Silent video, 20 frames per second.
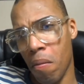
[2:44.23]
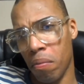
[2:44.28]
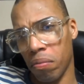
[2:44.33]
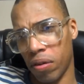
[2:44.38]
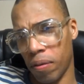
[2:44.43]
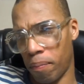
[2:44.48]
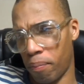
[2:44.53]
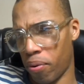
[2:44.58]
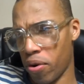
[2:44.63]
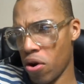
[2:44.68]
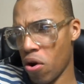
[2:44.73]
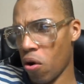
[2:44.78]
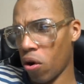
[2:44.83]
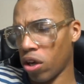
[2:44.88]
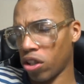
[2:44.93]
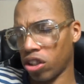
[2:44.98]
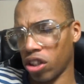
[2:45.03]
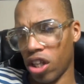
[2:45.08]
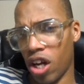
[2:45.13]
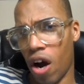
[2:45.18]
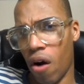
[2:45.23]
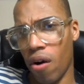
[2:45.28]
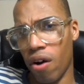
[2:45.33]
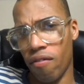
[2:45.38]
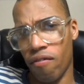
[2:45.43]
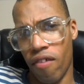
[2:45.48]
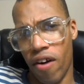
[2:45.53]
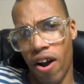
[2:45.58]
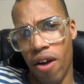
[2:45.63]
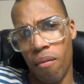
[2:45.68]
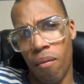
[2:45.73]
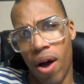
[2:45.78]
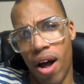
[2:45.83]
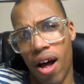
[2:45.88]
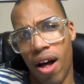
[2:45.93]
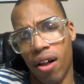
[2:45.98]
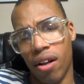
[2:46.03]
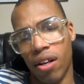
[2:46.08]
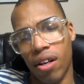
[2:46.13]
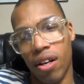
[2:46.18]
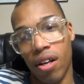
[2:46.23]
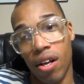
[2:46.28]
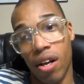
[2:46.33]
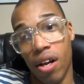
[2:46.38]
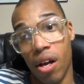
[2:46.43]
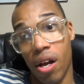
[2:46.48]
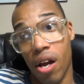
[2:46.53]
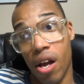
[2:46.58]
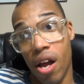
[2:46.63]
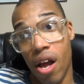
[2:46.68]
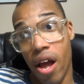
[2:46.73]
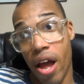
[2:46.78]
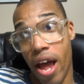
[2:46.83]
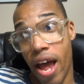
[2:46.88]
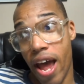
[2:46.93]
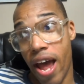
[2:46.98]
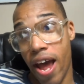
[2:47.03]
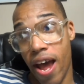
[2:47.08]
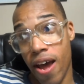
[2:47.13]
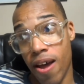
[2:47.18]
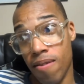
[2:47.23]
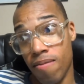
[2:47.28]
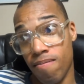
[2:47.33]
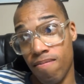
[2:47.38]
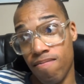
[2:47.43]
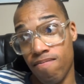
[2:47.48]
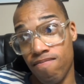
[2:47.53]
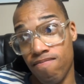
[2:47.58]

The pre-orders are going very well, and